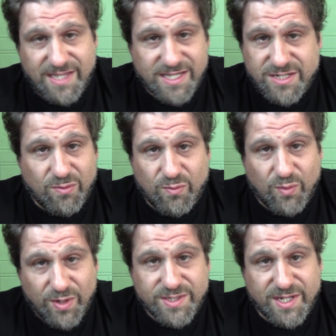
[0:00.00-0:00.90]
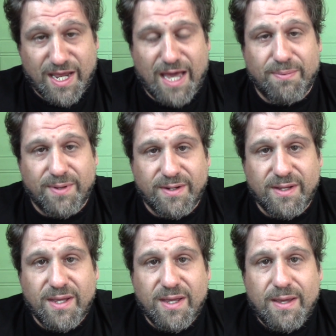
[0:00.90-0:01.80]
that's not what is going to happen.
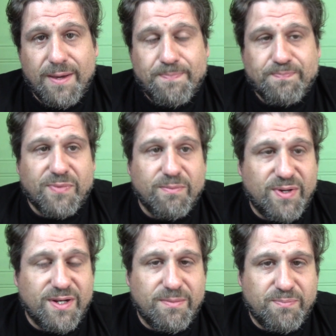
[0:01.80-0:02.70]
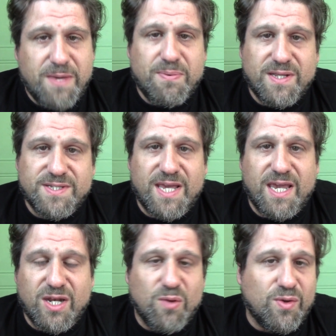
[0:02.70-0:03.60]
But people are
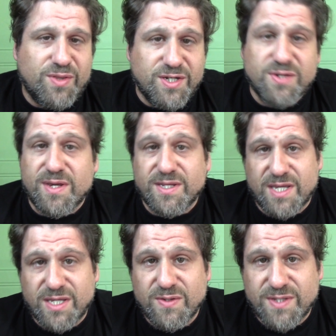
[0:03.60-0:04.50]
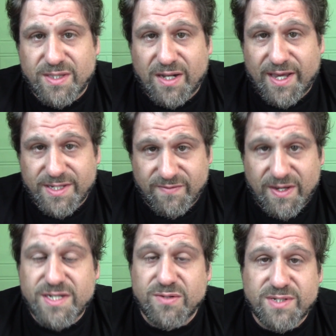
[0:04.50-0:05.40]
saying, you know, what they're doing is they're using the likes of
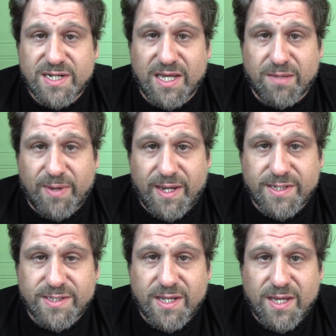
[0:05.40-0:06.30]
India as clickbait